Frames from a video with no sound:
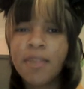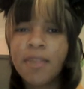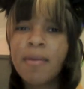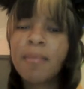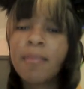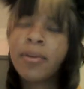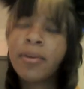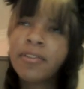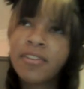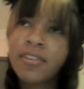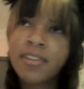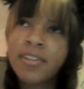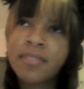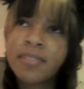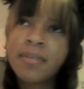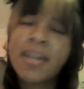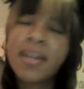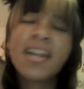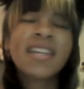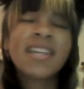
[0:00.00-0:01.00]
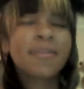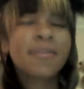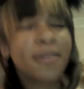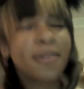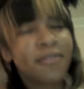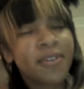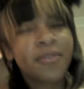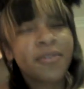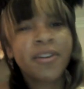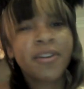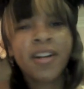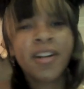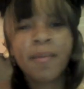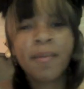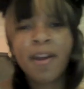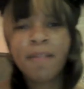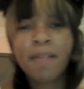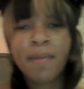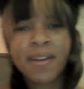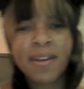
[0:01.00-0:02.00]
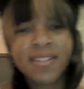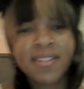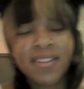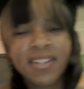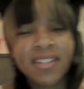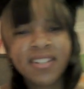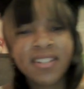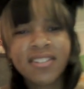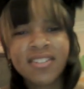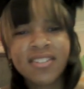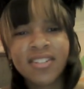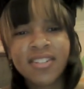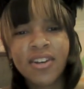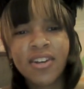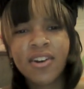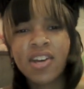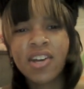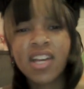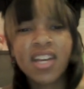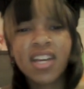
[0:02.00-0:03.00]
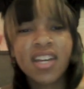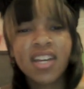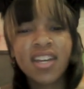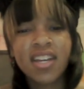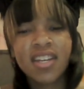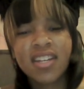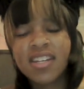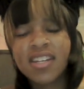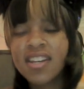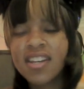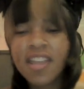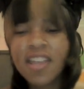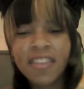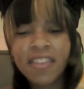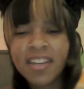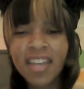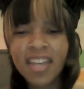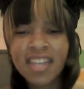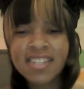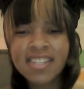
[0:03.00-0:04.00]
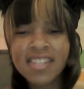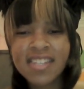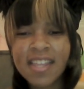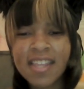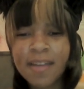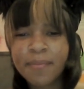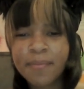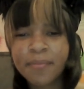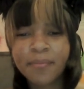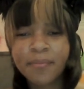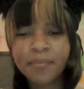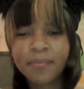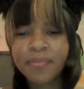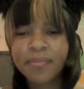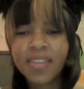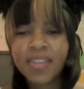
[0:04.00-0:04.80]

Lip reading: I know my ex-boyfriend ordered a pair of pawstar ears, so nothing against them,